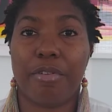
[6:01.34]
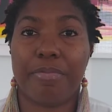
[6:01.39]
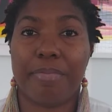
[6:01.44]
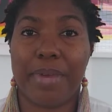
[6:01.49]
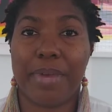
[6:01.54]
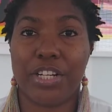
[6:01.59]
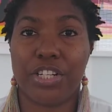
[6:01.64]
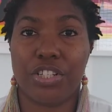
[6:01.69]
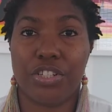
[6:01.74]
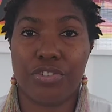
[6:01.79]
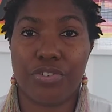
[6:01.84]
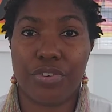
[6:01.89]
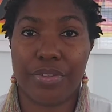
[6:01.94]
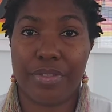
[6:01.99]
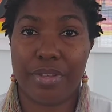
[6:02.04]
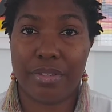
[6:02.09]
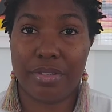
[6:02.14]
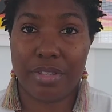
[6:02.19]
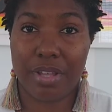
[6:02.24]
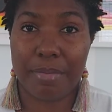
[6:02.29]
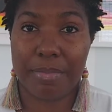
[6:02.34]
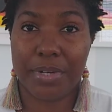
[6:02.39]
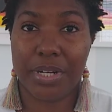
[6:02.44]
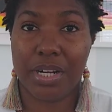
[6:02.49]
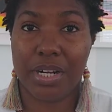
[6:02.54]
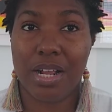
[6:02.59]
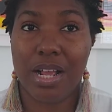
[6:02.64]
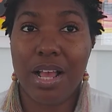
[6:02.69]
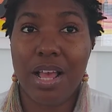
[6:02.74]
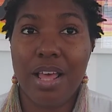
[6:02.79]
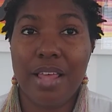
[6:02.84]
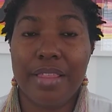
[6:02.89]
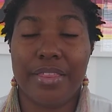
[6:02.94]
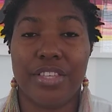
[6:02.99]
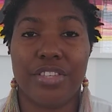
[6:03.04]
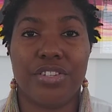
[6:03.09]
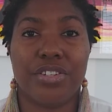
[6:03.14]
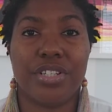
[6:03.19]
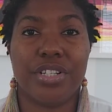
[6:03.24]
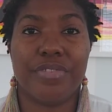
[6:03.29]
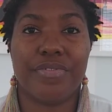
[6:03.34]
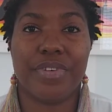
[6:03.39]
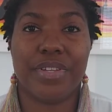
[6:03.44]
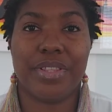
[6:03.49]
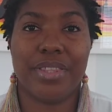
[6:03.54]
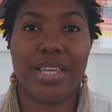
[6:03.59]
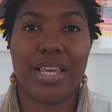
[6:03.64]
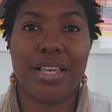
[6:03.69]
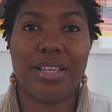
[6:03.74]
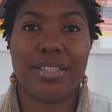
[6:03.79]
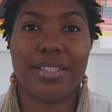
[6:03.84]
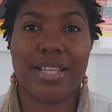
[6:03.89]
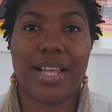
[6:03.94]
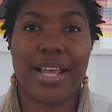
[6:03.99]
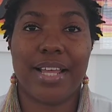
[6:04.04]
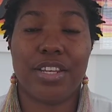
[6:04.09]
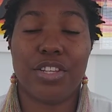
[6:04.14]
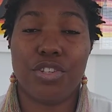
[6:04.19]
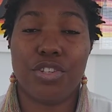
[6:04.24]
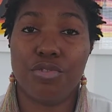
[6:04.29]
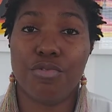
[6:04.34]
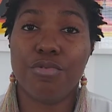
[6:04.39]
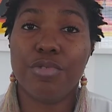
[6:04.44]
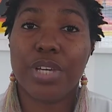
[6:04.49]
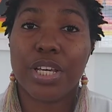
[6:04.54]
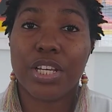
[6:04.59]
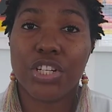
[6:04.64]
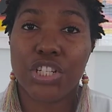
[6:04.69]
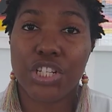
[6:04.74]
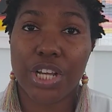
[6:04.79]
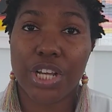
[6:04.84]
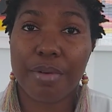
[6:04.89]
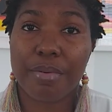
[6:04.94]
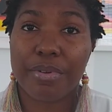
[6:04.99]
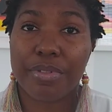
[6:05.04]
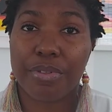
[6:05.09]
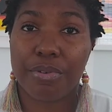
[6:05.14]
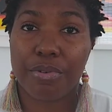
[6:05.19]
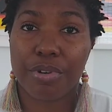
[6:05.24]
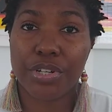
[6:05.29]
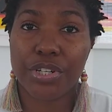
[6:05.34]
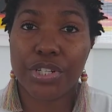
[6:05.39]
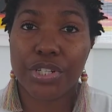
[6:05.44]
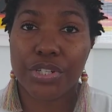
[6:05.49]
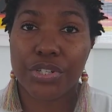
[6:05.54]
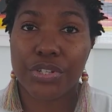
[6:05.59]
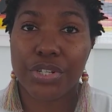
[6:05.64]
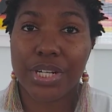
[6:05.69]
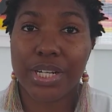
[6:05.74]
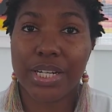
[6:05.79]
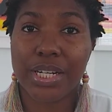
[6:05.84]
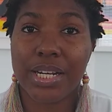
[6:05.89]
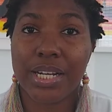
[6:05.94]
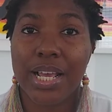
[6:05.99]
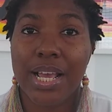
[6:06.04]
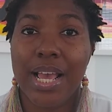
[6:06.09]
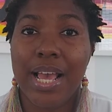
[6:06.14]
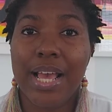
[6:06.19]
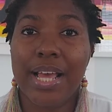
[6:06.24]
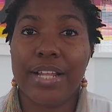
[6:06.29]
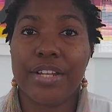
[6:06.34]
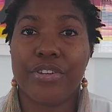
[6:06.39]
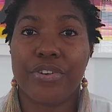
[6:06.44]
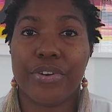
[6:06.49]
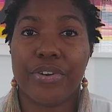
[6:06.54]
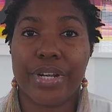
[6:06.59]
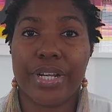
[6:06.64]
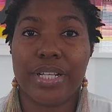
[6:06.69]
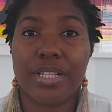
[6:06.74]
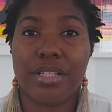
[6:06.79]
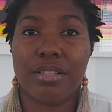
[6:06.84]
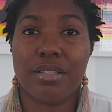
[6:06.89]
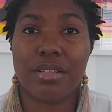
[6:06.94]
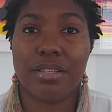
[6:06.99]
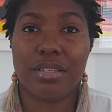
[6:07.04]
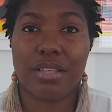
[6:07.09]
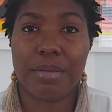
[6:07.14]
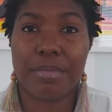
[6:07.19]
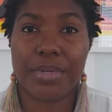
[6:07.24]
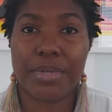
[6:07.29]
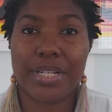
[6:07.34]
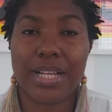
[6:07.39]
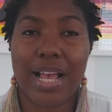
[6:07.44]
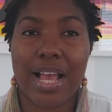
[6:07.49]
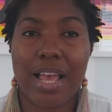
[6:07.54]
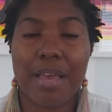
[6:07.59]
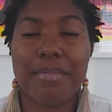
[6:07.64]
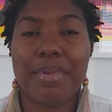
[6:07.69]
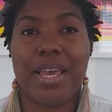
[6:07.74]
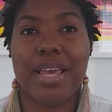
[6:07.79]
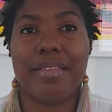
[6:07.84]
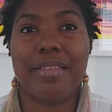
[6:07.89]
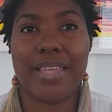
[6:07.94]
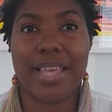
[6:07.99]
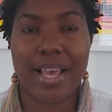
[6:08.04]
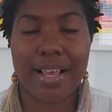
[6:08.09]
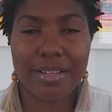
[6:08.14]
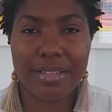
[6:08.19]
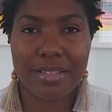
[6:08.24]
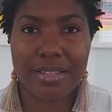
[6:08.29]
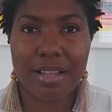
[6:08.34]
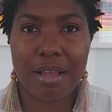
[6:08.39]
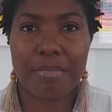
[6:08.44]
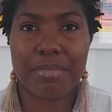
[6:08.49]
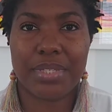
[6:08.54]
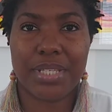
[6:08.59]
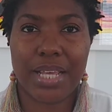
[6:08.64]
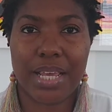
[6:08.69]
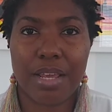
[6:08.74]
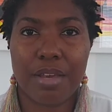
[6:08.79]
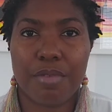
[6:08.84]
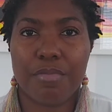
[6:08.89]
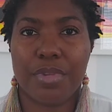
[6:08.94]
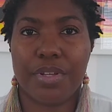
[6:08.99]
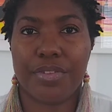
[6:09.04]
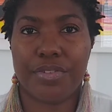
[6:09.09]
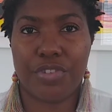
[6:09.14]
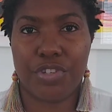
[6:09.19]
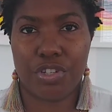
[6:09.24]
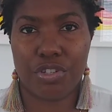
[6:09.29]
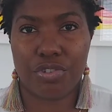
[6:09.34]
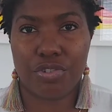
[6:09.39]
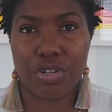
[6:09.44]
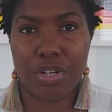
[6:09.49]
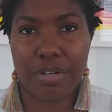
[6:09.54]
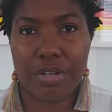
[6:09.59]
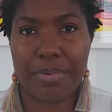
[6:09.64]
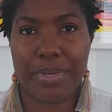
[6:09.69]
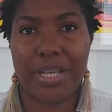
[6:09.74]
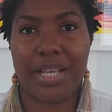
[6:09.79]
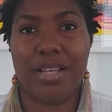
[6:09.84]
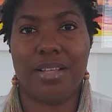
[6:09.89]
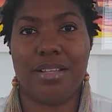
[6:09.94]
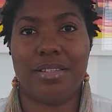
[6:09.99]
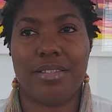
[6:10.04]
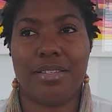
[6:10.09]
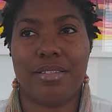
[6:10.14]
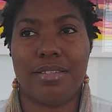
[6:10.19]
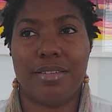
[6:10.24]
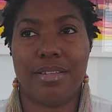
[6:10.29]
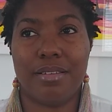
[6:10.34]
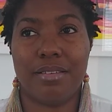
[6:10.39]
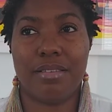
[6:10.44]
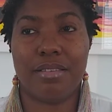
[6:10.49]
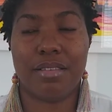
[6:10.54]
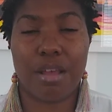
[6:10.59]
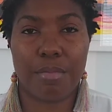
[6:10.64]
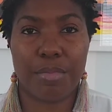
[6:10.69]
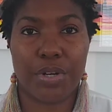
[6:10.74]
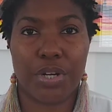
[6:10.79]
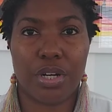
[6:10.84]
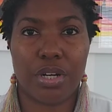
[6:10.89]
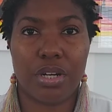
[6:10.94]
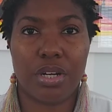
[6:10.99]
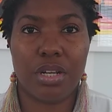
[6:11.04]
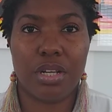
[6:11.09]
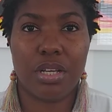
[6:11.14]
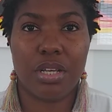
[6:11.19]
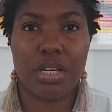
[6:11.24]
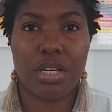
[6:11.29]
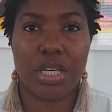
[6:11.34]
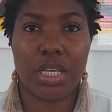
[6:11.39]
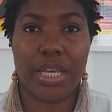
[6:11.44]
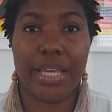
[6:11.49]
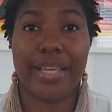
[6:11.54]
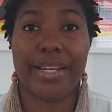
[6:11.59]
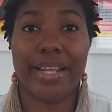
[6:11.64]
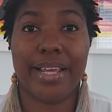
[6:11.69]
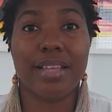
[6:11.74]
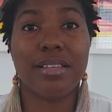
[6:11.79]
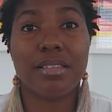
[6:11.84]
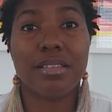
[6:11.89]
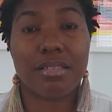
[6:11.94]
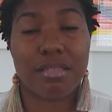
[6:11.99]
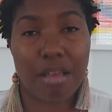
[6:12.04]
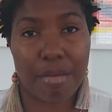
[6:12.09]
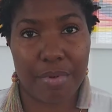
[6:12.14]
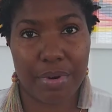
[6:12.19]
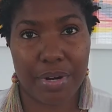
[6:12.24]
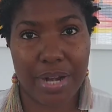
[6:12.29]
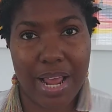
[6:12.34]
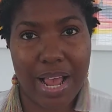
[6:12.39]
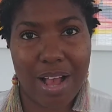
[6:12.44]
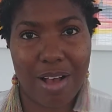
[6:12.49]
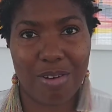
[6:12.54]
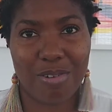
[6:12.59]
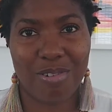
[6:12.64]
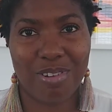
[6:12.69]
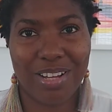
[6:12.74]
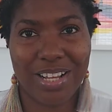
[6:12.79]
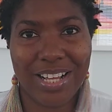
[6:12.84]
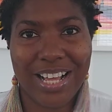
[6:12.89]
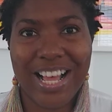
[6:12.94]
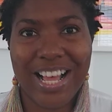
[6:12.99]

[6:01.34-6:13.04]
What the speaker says: with my children this summer. These are different things that you can share with your children during the summertime. And yes, I'm saying with children because this summer, it is summer now,